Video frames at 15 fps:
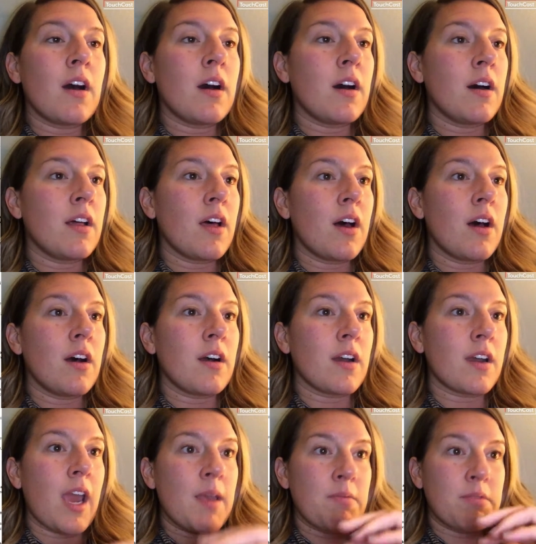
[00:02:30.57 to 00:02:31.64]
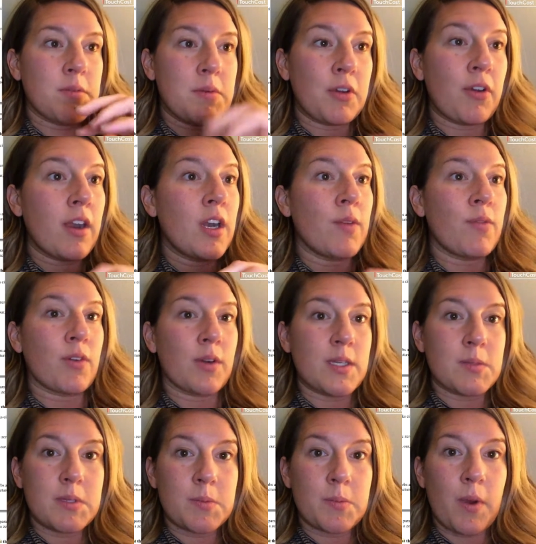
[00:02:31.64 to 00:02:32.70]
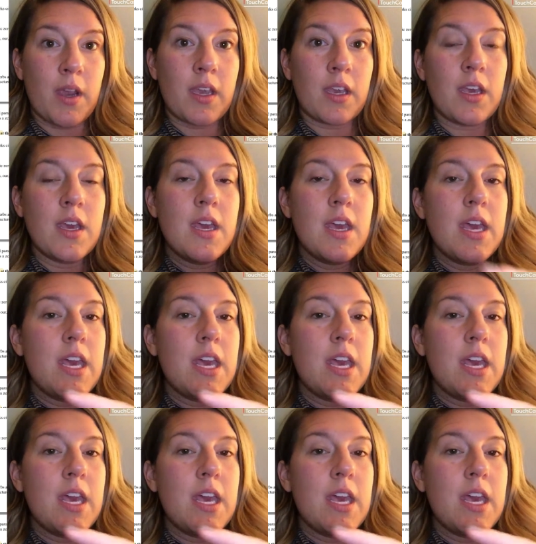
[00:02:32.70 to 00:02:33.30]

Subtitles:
all are able to be graded over Christmas break.